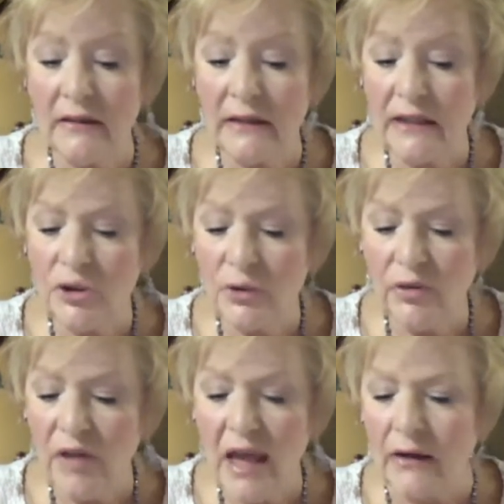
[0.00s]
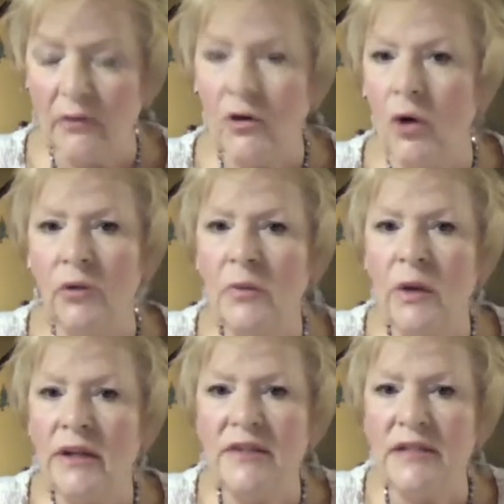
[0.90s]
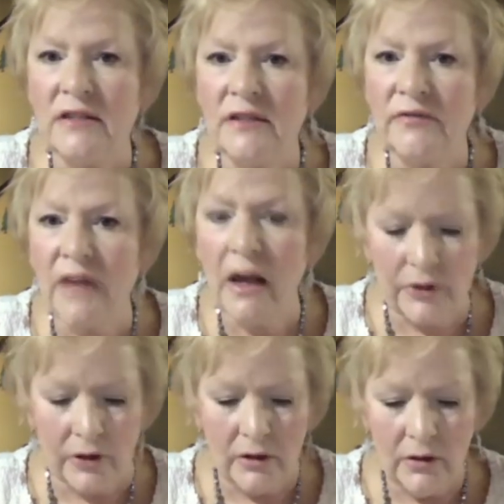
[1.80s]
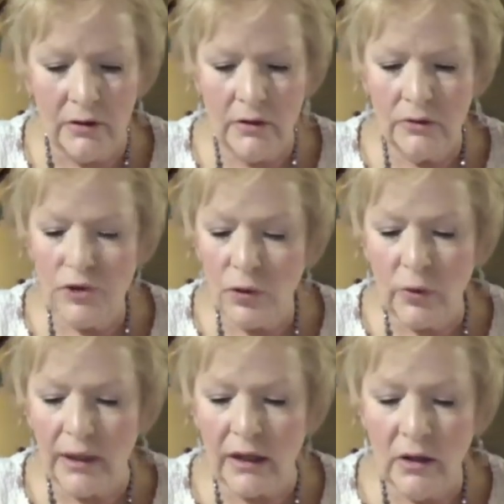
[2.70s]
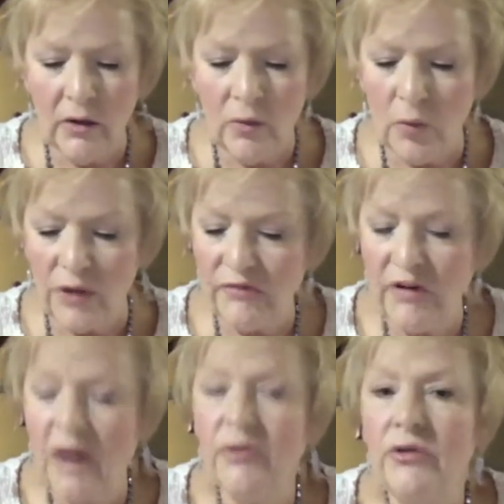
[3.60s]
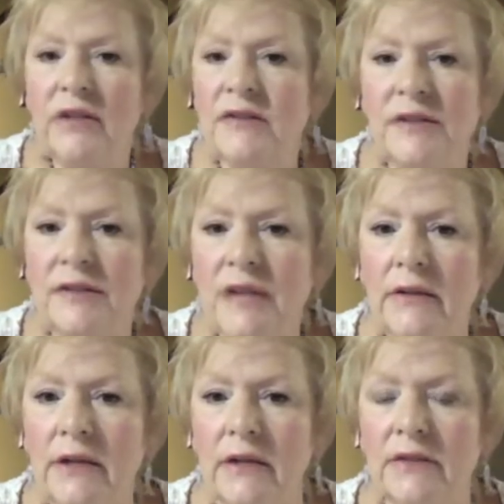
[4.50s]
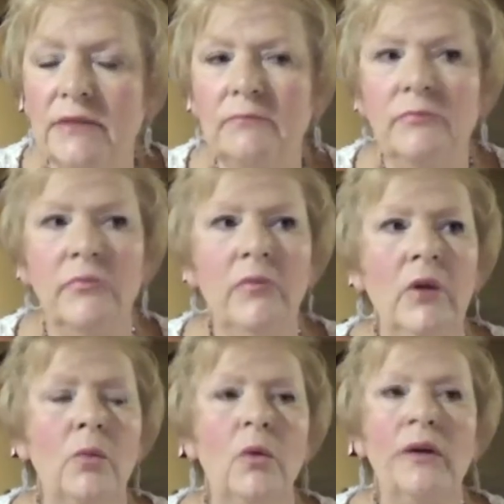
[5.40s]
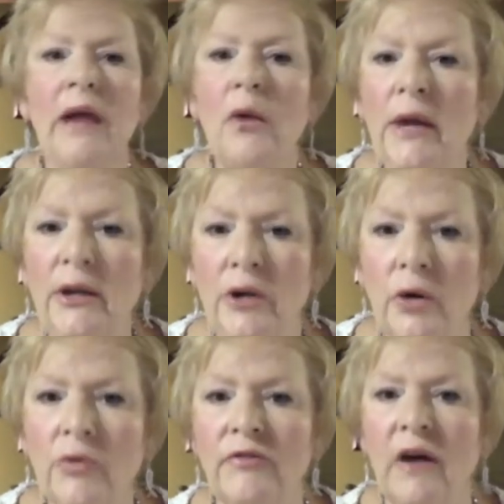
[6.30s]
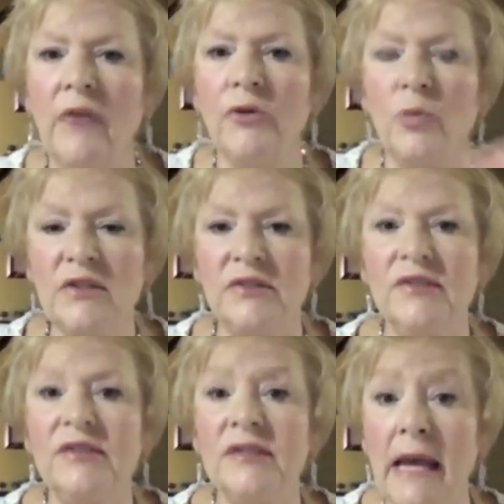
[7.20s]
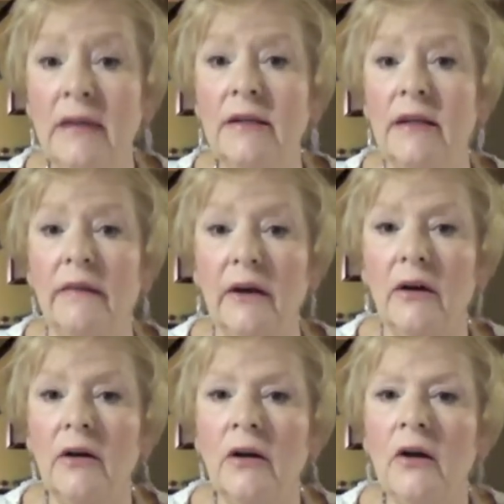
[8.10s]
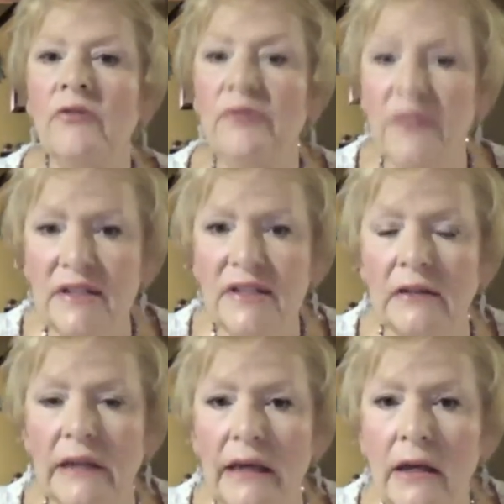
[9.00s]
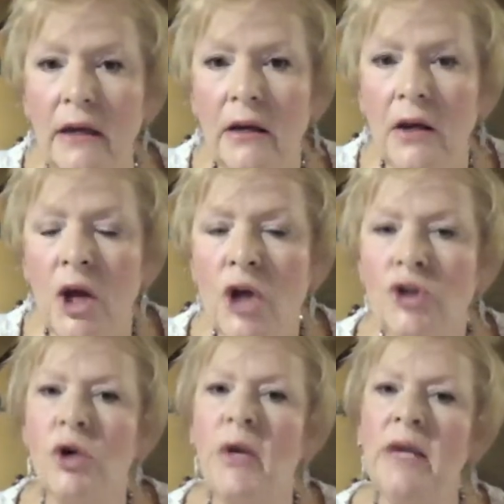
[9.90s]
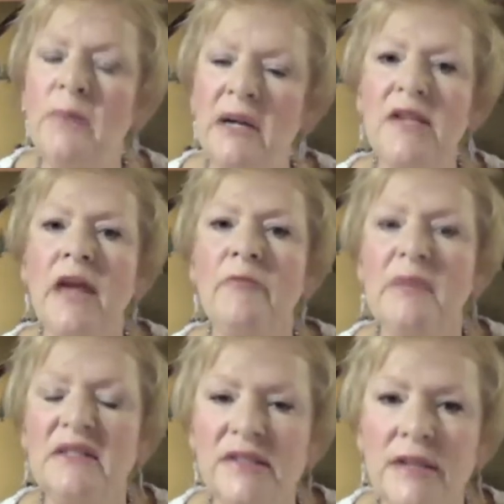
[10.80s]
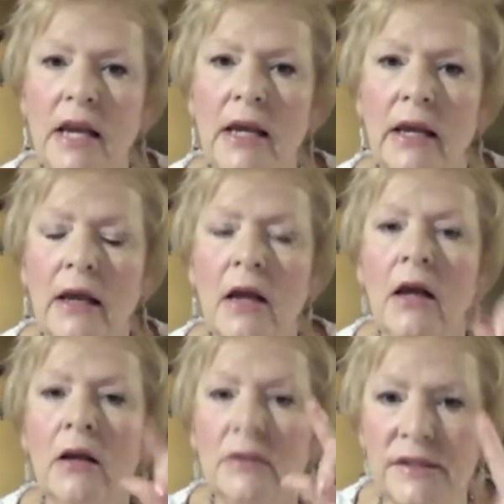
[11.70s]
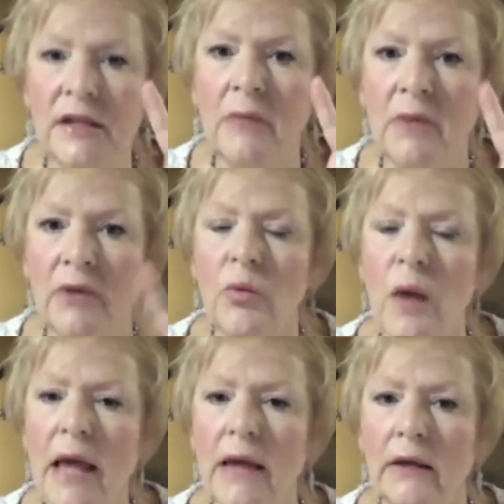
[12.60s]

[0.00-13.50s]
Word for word: do a thing, only what he sees the Father doing. What the Father does, the Son does. Well, now we know the Father wasn't standing there physically, so he must have been seeing some other way